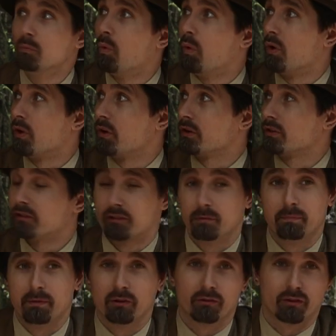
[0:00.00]
wore
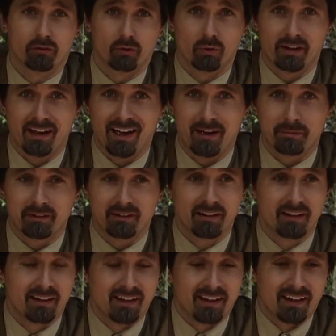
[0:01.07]
to build this whole cabin.
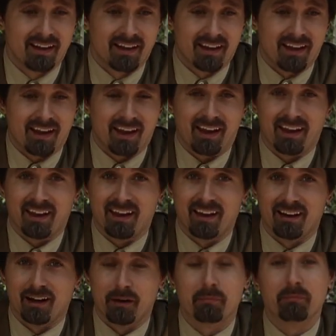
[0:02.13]

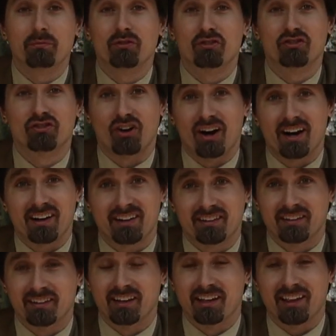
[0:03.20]
And I'm
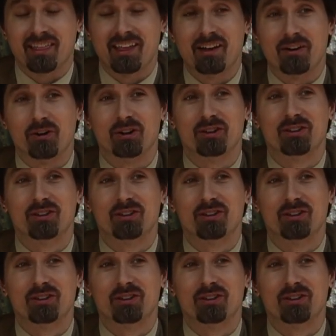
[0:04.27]
shocked. Like, they are